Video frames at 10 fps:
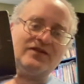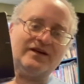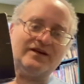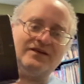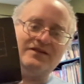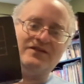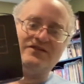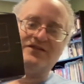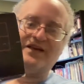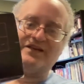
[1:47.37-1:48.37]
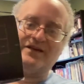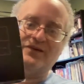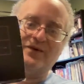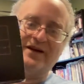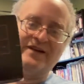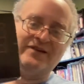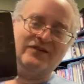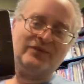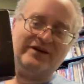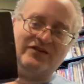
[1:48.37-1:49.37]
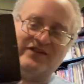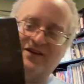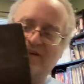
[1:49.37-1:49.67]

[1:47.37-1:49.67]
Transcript: uh, telling you what it is when you see it